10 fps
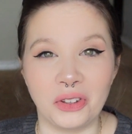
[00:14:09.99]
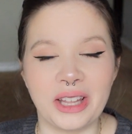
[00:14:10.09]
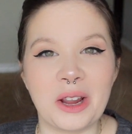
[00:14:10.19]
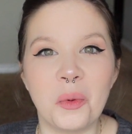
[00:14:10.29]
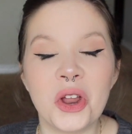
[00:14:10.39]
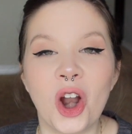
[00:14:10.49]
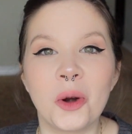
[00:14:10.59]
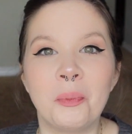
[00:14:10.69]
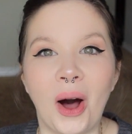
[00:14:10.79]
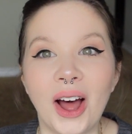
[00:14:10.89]
Like what our
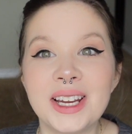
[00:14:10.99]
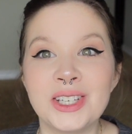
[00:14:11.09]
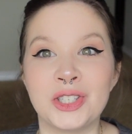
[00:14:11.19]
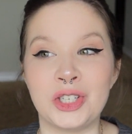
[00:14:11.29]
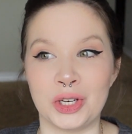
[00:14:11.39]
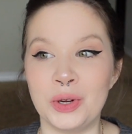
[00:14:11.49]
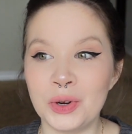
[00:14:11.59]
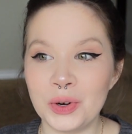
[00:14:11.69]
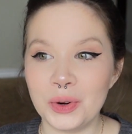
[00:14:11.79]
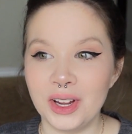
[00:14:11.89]
bodies
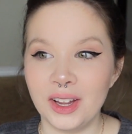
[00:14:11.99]
do